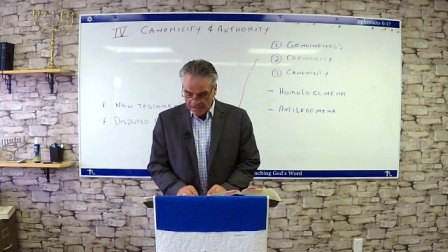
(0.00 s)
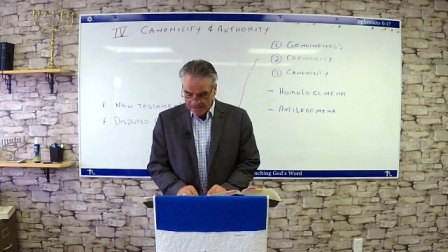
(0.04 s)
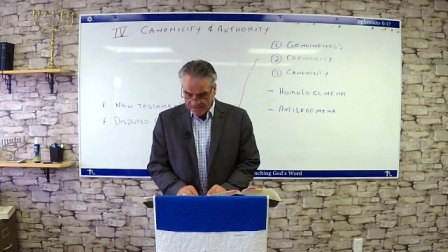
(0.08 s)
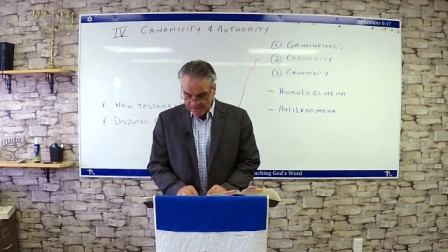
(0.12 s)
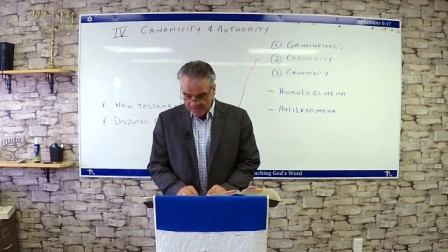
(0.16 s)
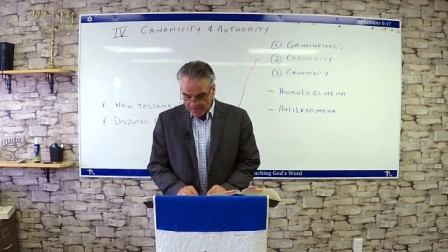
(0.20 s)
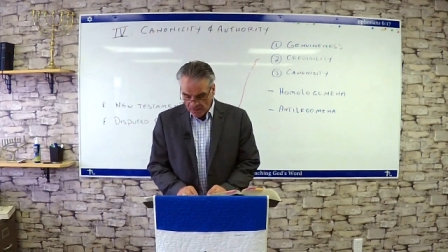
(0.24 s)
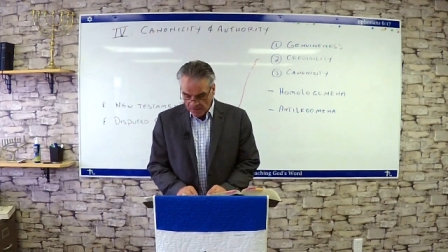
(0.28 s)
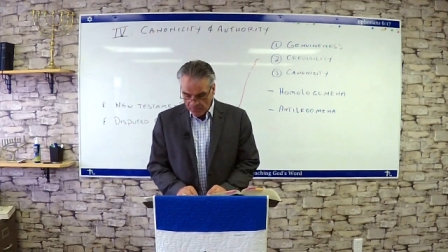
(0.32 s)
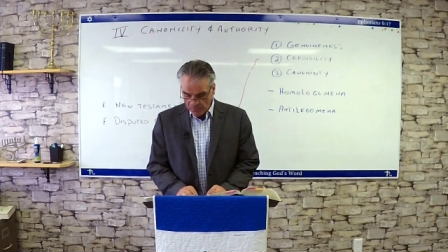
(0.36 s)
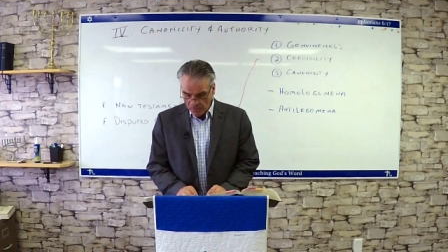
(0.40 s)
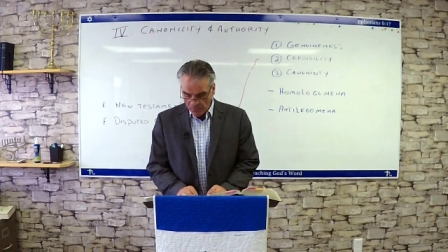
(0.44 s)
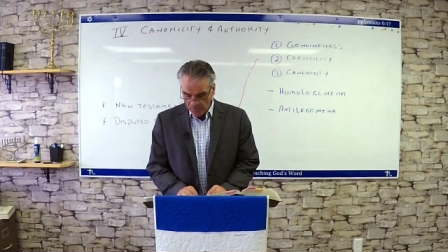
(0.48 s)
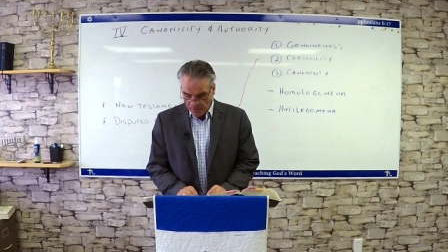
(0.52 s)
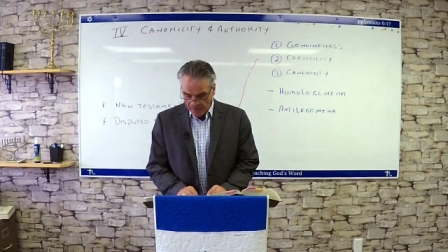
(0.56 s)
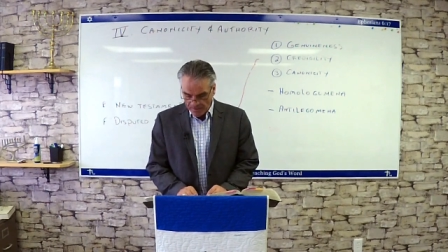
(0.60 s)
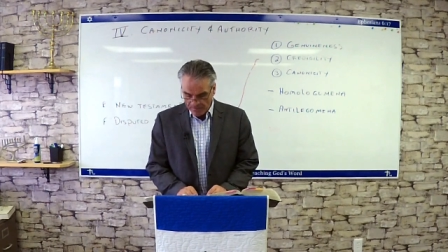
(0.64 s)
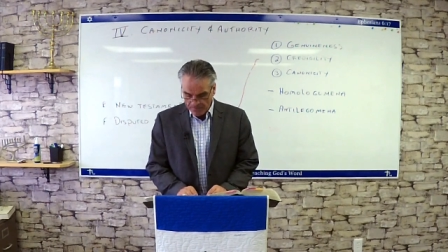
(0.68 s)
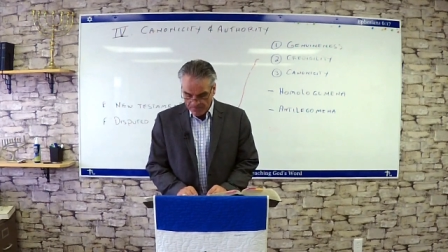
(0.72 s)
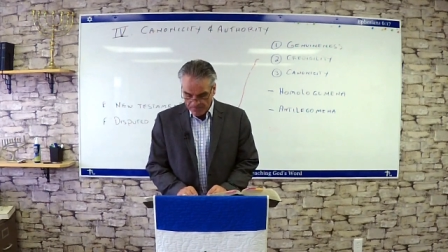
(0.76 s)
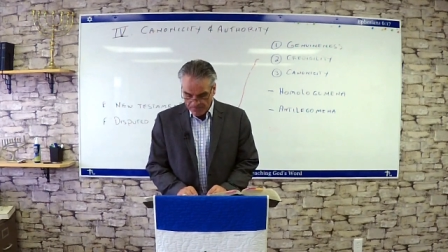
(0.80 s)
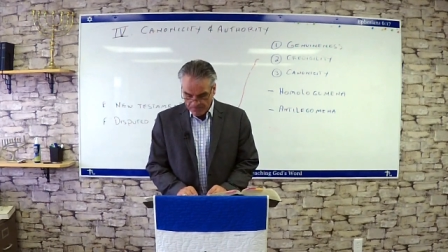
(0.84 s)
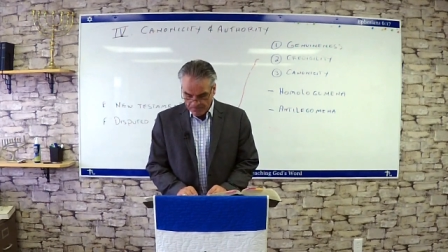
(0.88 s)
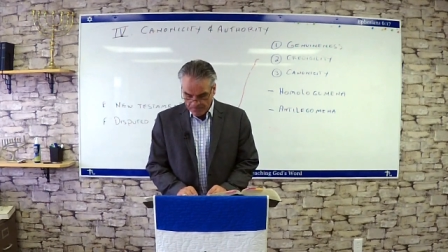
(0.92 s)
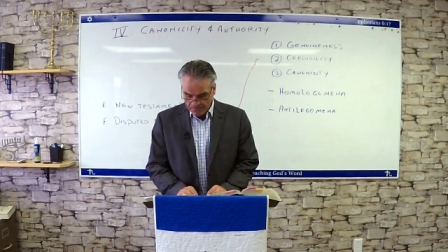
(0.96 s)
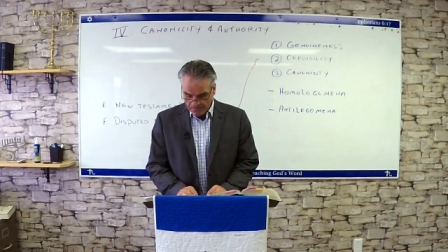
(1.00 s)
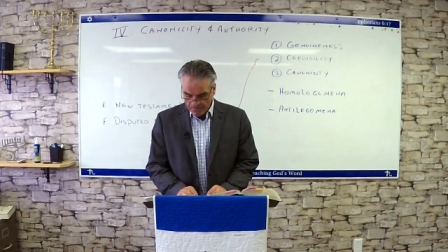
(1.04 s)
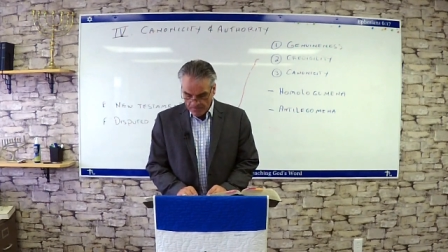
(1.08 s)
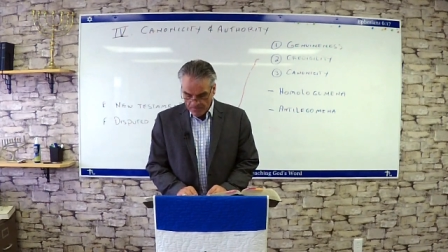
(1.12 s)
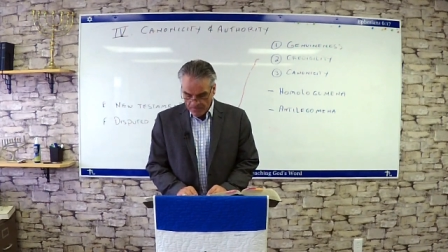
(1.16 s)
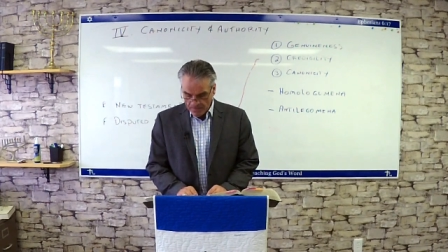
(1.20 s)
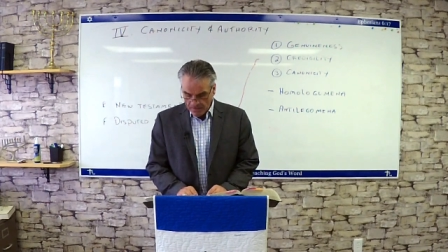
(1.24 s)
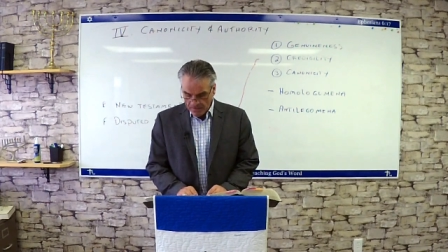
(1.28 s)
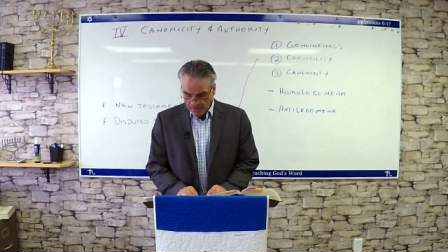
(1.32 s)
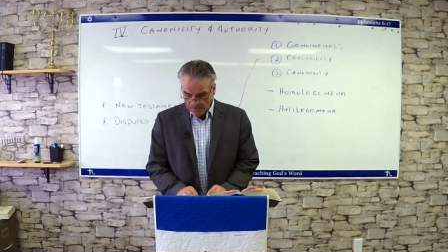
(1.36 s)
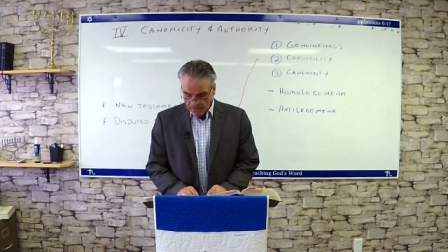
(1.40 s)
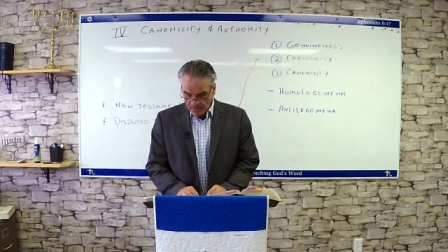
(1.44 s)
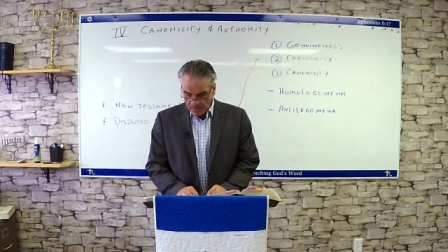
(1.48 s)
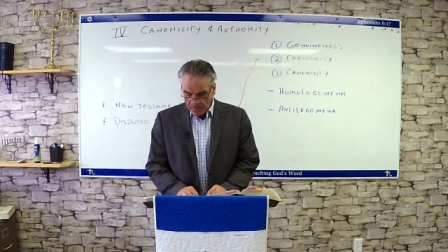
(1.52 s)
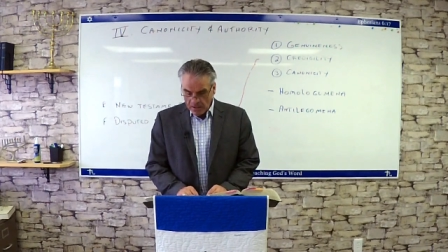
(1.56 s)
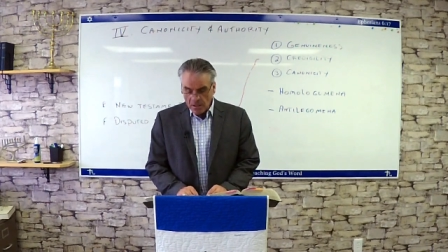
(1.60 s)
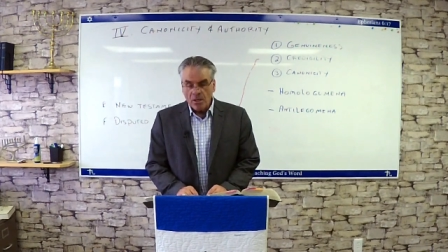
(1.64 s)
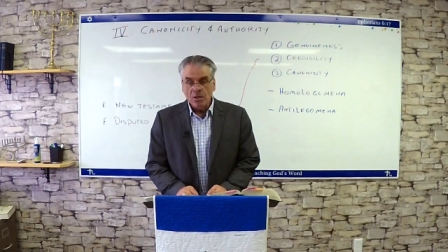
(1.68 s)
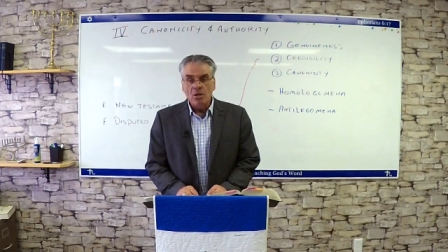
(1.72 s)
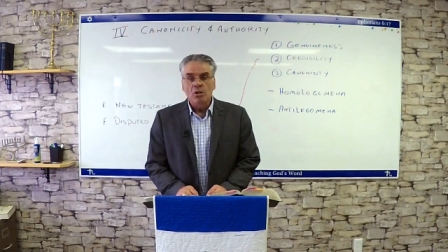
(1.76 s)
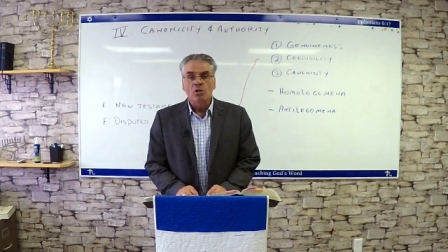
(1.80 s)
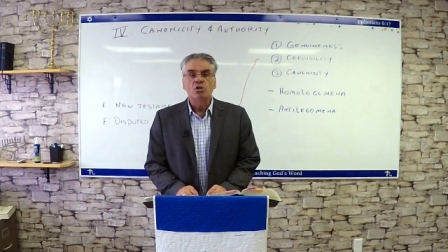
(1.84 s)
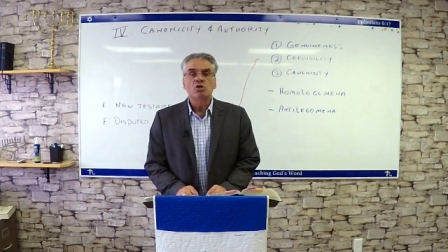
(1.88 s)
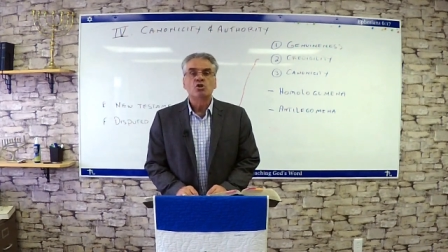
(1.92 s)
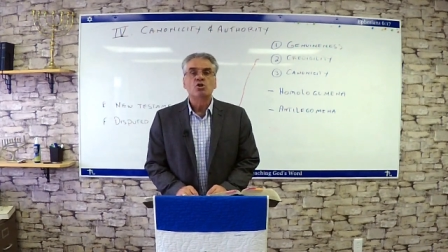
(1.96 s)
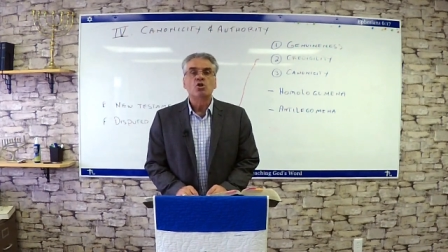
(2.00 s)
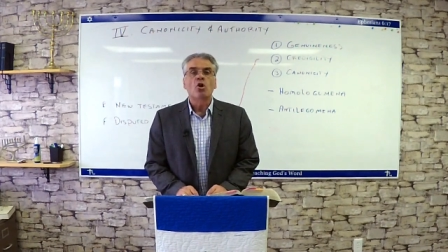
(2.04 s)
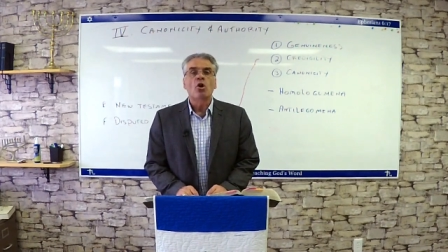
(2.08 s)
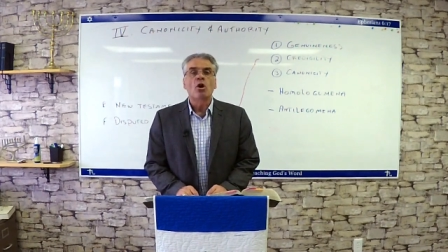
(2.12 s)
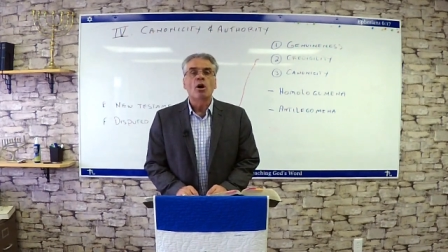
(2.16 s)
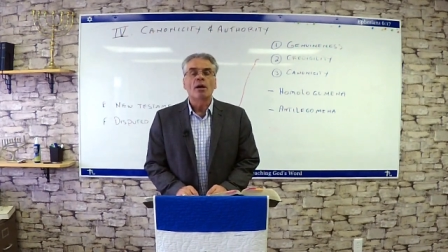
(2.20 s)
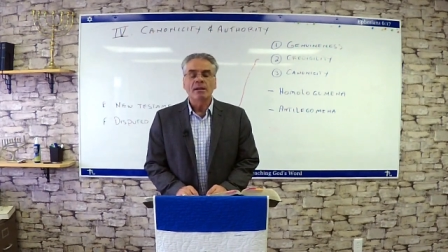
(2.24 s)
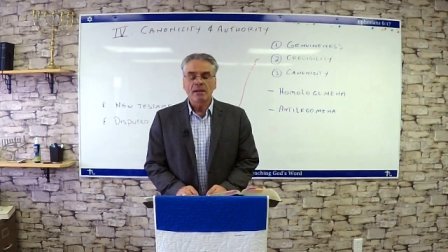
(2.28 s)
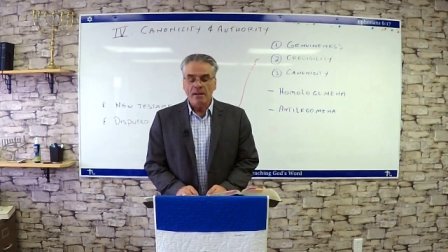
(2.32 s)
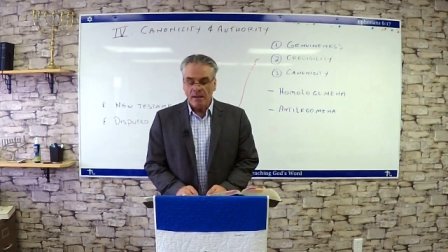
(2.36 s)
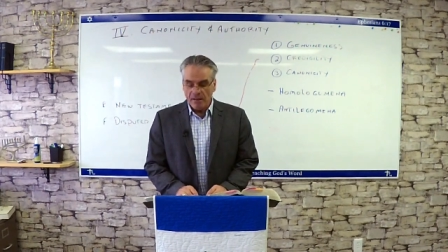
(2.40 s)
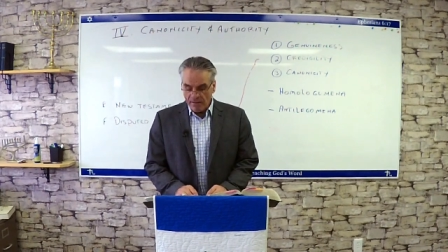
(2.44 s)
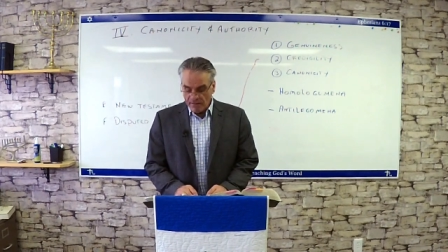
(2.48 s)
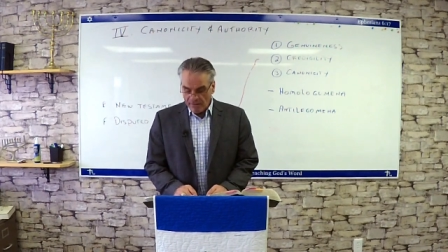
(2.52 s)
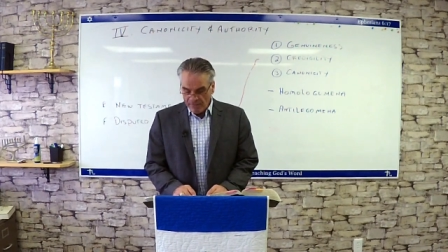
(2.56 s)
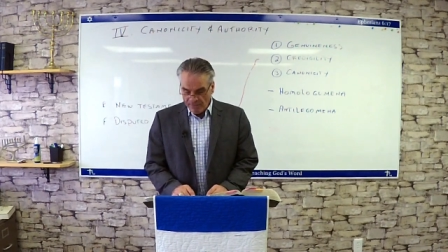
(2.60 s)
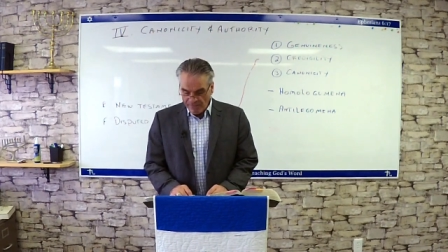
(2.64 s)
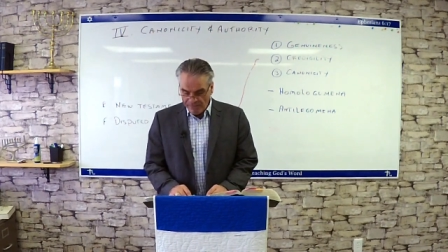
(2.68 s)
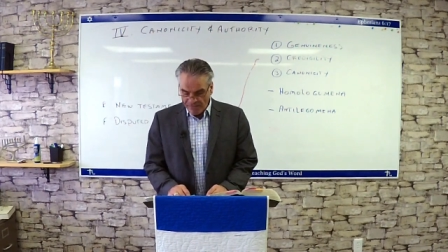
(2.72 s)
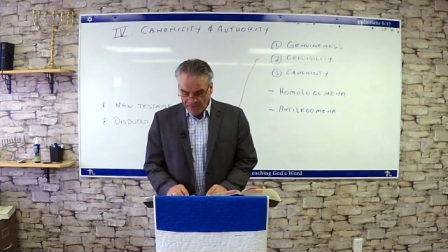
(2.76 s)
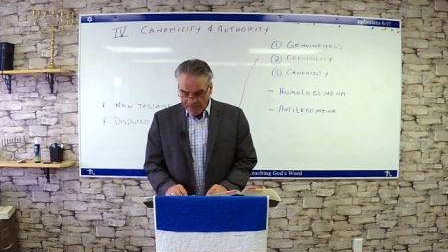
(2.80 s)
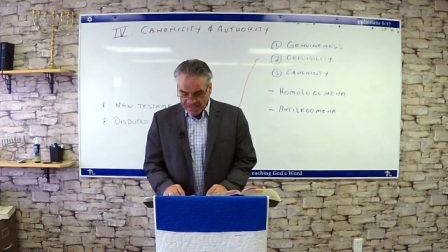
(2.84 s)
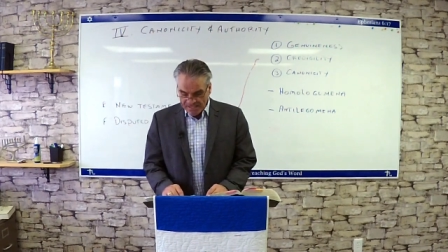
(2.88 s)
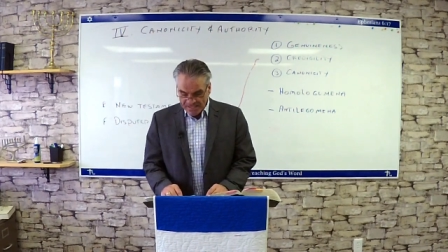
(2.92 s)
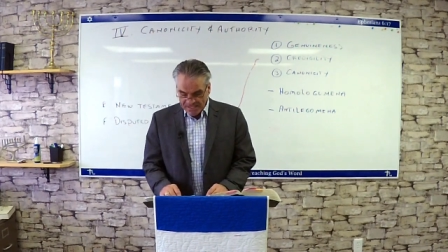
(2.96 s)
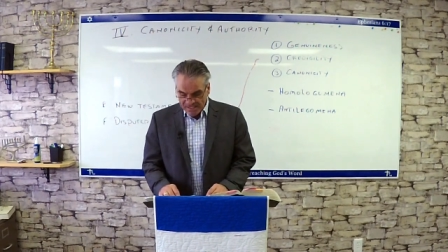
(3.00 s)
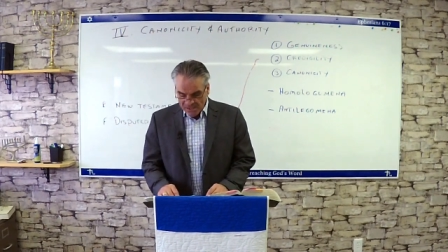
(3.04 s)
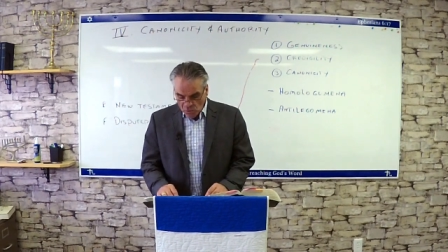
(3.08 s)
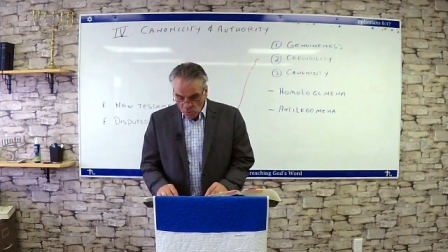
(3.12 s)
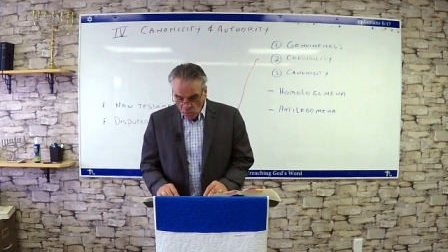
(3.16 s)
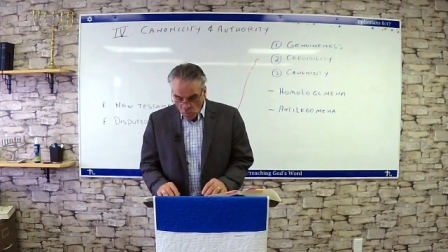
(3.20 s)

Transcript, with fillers: summary. John fits